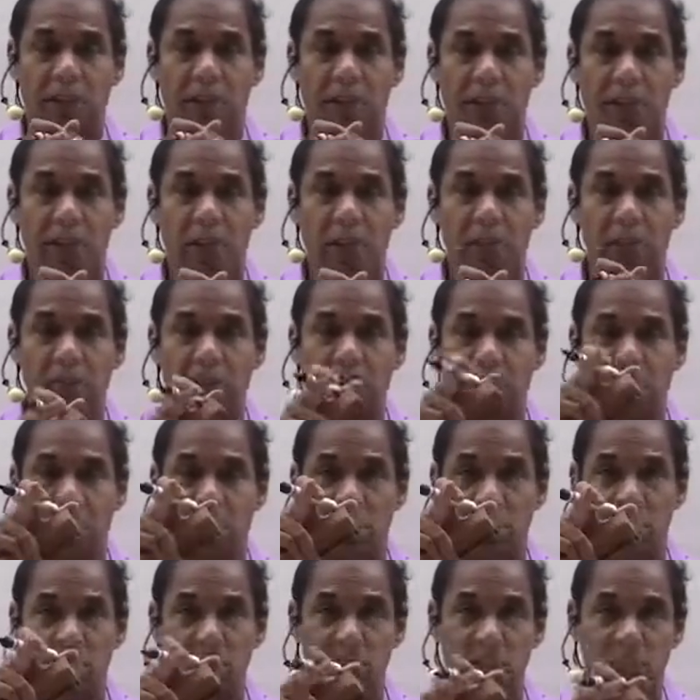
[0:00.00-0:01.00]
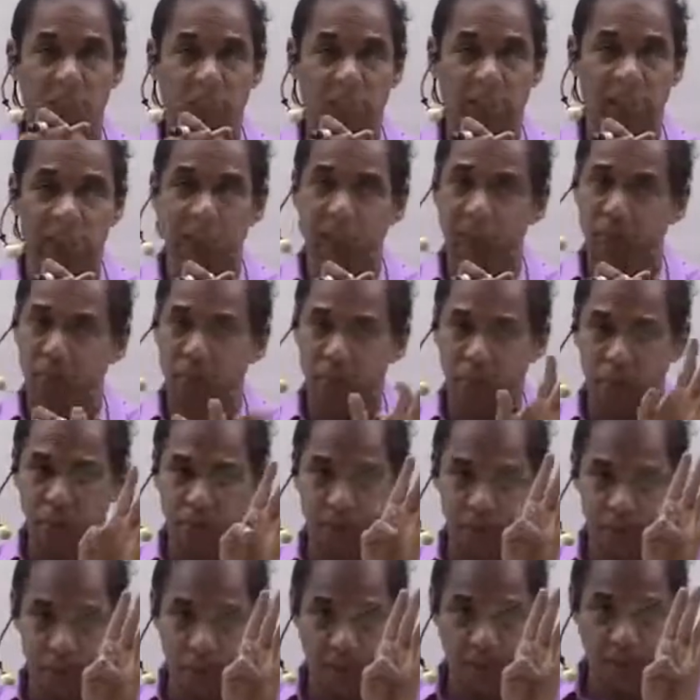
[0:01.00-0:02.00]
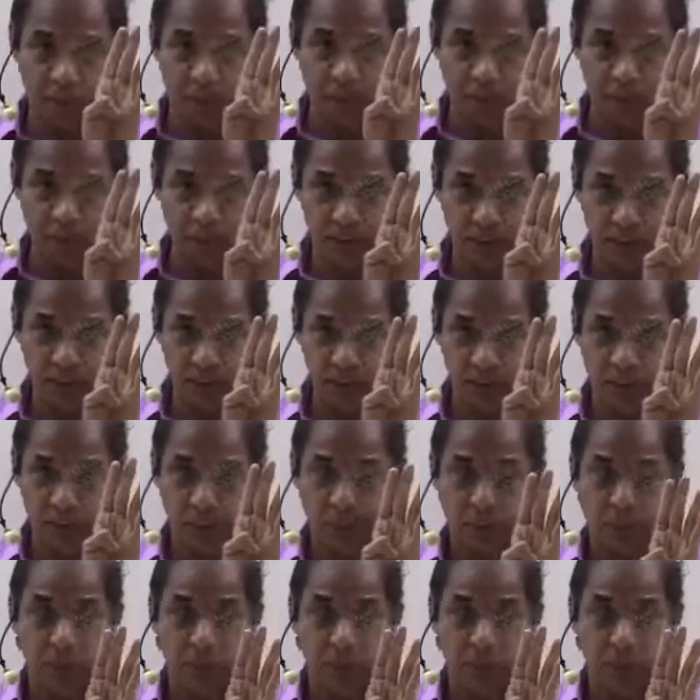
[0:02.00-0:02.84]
the time is not specified, present perfect tense.